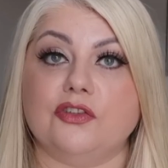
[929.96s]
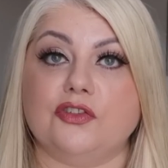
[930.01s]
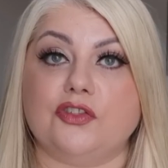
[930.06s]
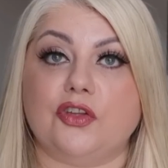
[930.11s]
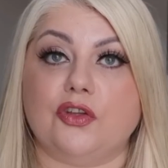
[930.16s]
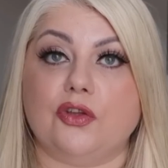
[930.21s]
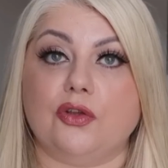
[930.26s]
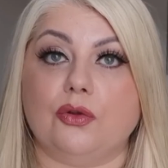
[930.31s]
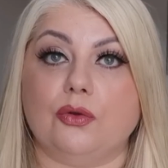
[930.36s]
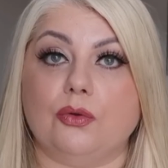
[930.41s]

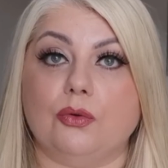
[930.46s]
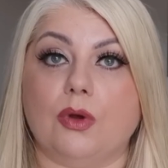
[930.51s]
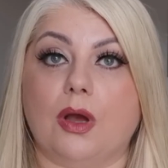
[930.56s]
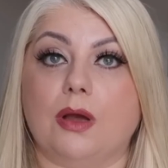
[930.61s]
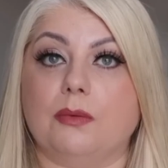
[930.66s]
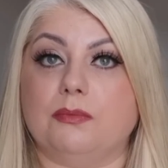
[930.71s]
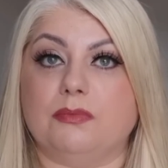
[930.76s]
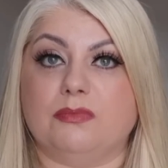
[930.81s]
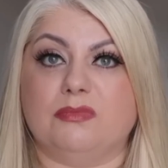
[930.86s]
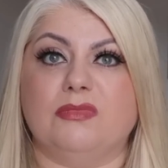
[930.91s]

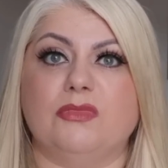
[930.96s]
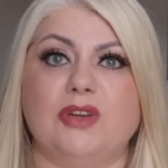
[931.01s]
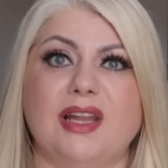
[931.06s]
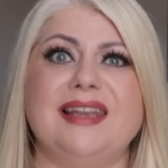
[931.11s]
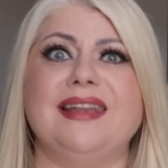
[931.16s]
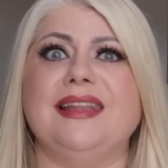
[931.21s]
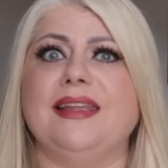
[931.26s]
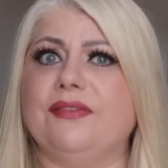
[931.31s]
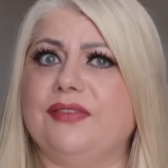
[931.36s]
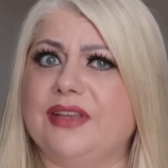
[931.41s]
to
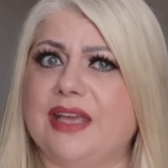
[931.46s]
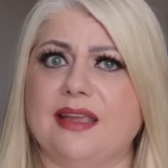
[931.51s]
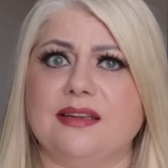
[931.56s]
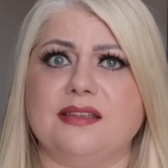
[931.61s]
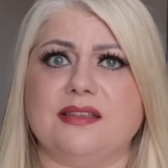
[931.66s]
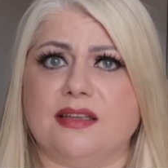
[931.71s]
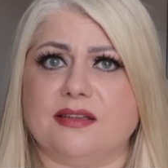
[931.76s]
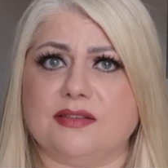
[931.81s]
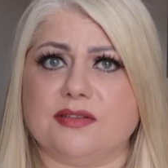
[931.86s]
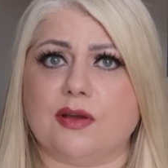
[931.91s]

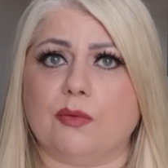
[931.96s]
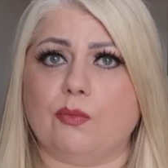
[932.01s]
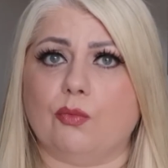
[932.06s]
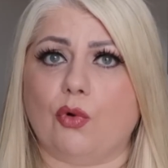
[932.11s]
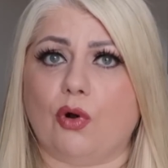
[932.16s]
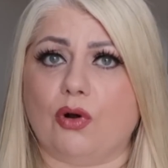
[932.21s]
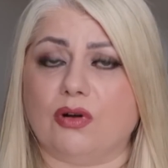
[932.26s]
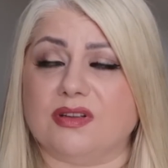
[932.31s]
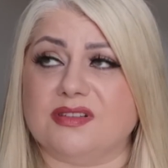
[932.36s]
alleviate it somewhat,